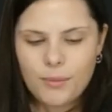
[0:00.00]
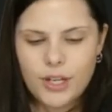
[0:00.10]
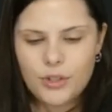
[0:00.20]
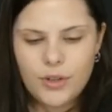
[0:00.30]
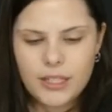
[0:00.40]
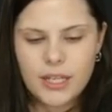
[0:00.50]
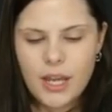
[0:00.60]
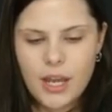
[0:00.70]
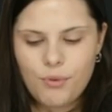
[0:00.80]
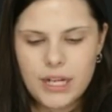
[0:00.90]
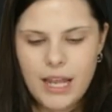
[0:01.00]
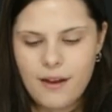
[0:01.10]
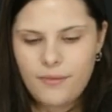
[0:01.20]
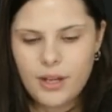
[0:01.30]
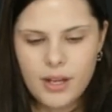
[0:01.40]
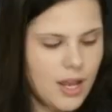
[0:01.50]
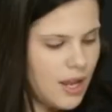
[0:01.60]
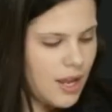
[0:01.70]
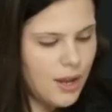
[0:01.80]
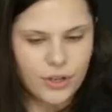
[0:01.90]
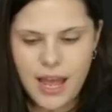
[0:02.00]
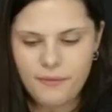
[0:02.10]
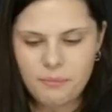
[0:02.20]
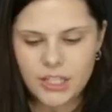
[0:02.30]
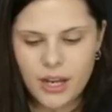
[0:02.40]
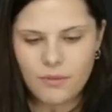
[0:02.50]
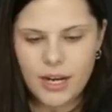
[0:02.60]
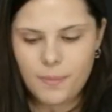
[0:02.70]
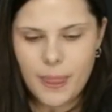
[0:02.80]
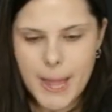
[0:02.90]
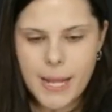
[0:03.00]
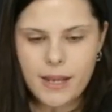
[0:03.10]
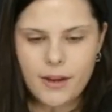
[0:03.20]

your understanding of loops and conditional statements.